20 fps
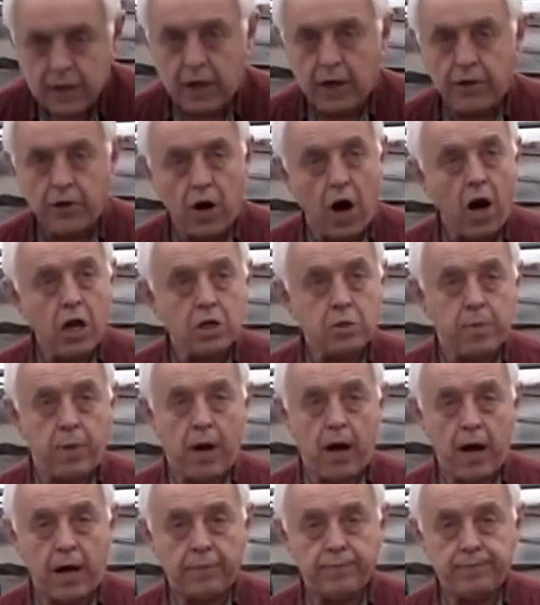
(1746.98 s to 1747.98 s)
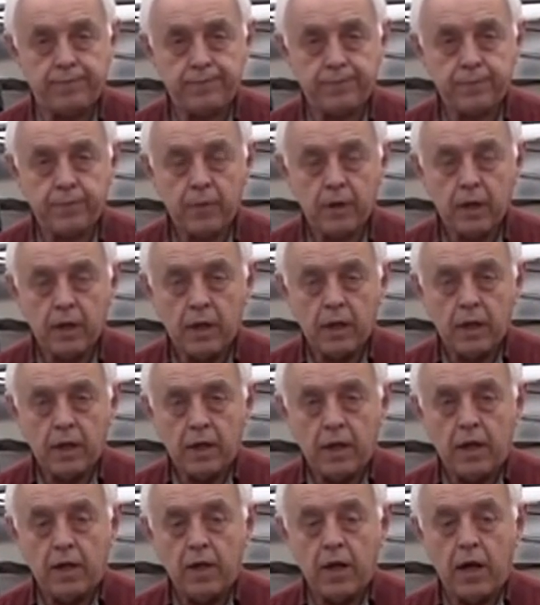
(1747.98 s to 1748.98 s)
a dark spot,
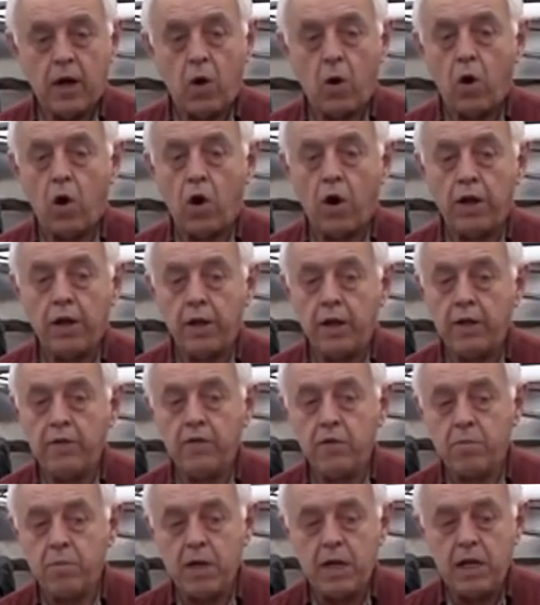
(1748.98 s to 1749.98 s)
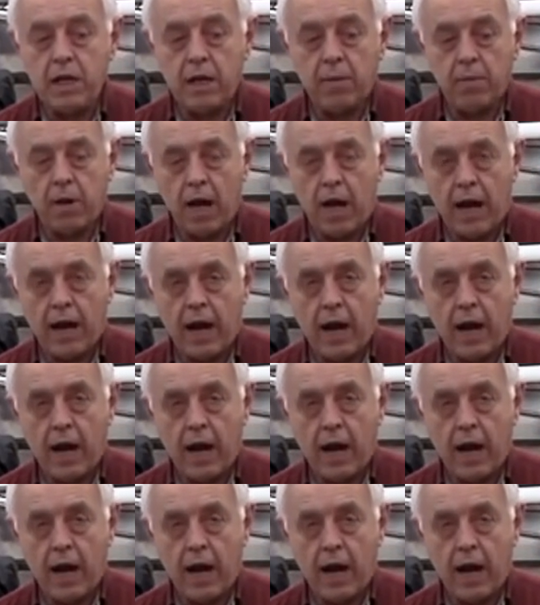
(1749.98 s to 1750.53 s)
or in even medium light,